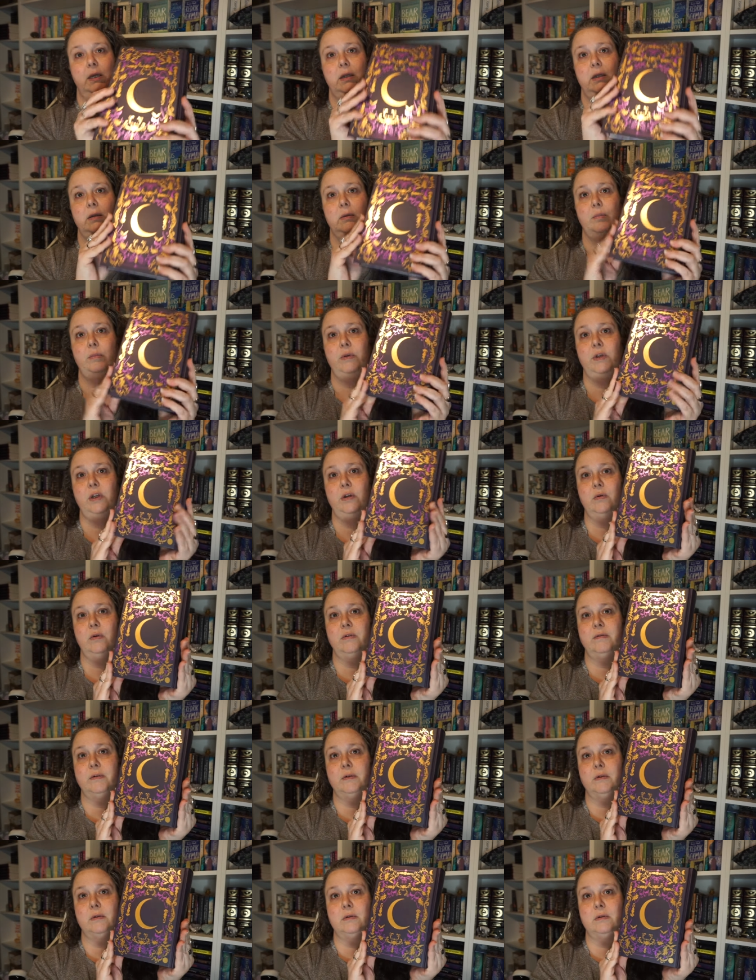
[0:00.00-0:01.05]
And a
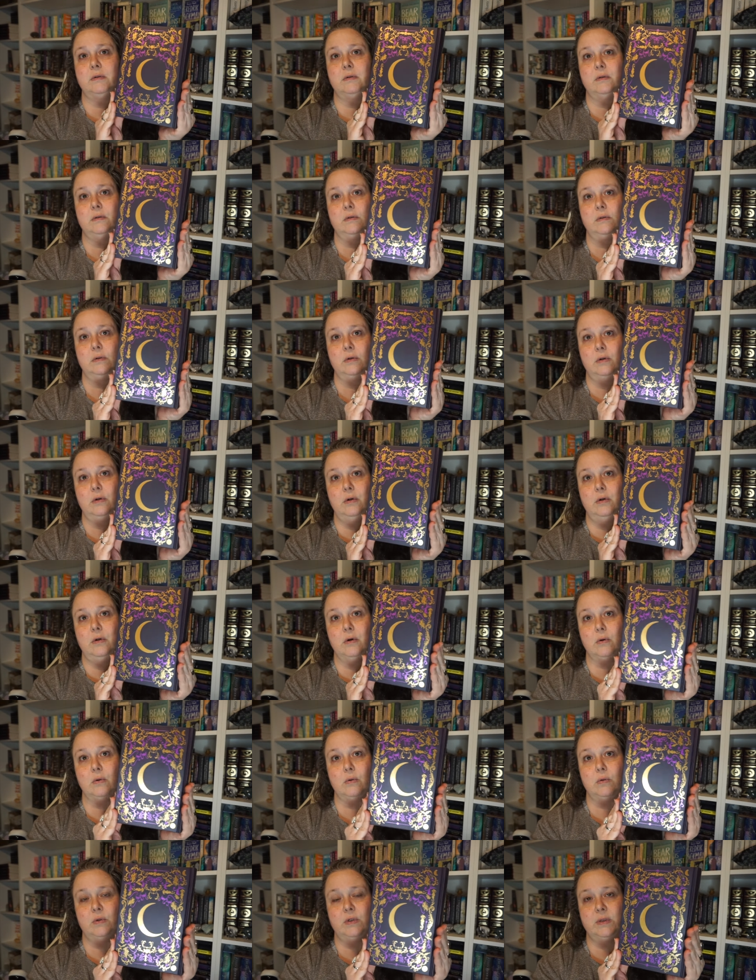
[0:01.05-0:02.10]
beautiful
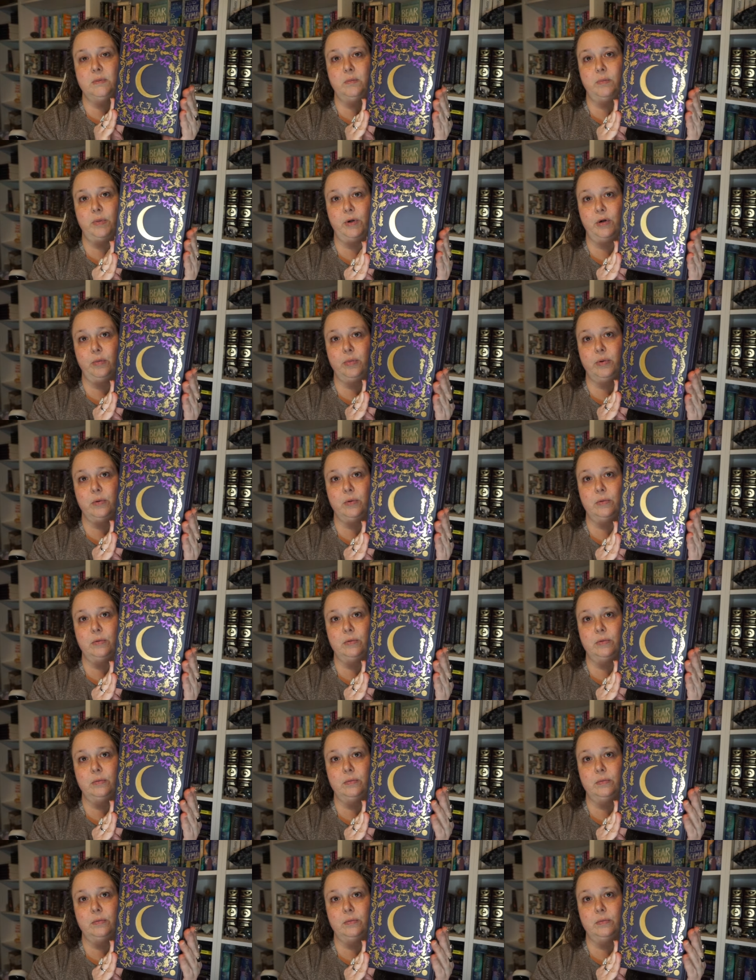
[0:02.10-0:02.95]
gold and purple